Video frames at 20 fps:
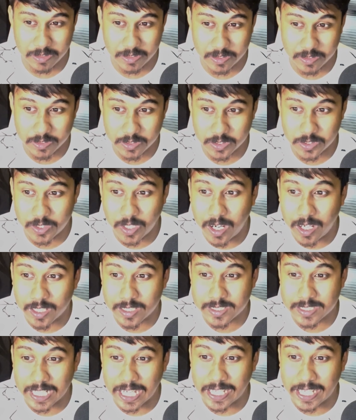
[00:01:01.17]

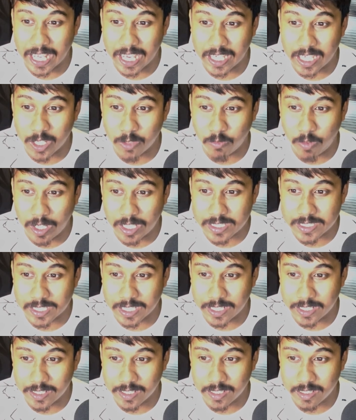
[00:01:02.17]
starts attacking white
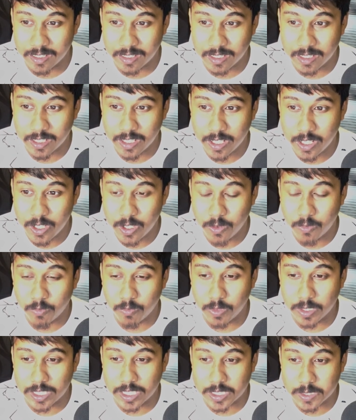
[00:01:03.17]
center
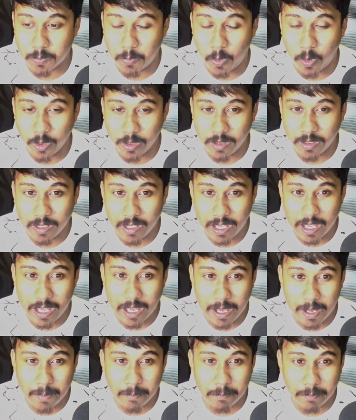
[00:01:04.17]
with his pawn,
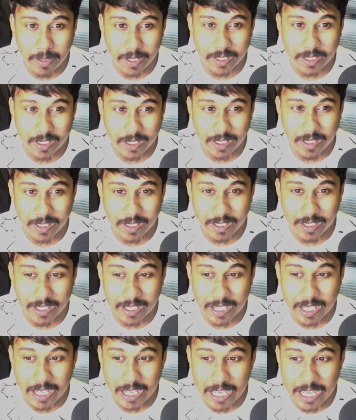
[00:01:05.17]
but
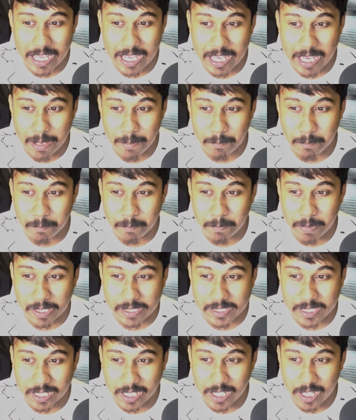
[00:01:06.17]

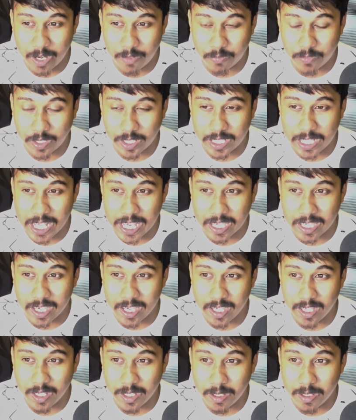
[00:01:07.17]
basically after
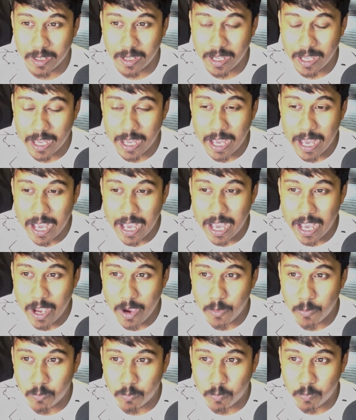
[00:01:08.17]
taking
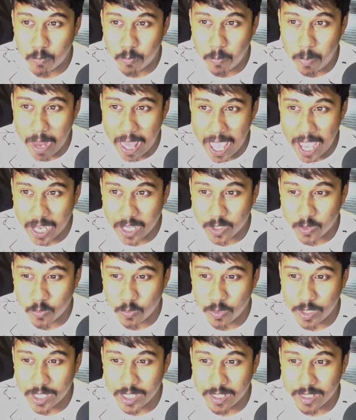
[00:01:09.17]
black
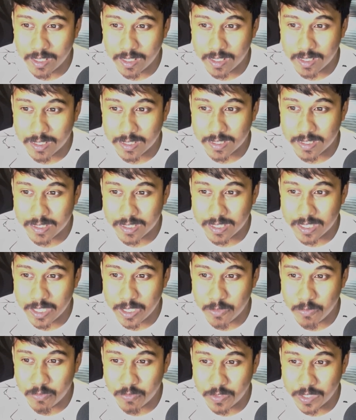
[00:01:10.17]
queen,
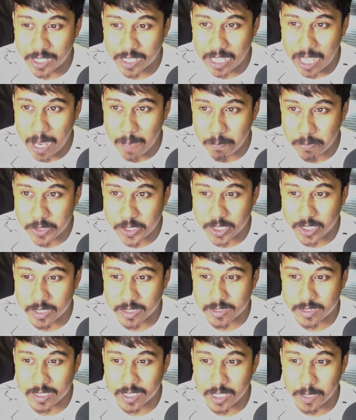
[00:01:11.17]
if it
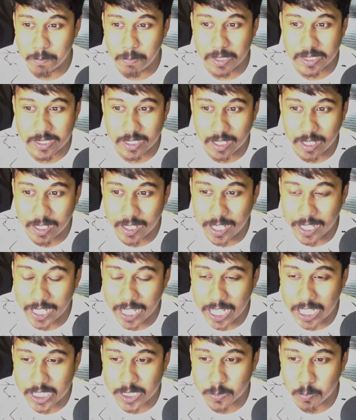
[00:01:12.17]
captures, it basically get
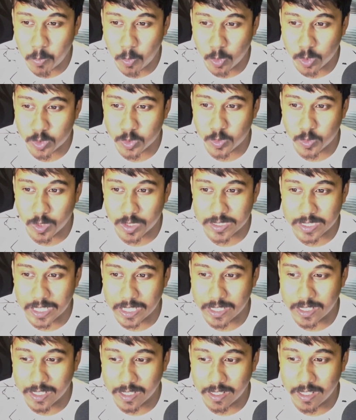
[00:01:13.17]
exposed to the
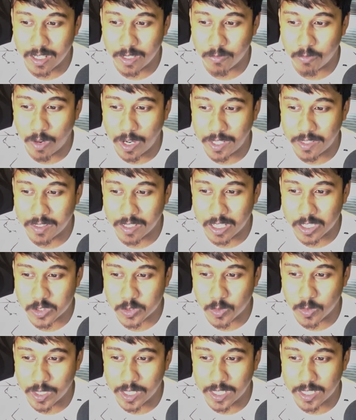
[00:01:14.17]
center and white tries
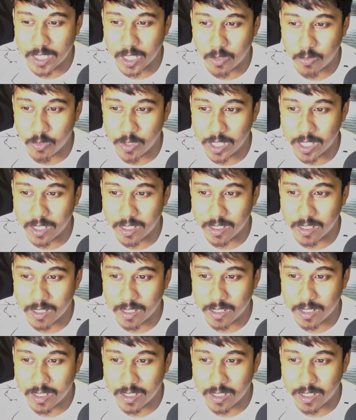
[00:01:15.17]
to hit the queen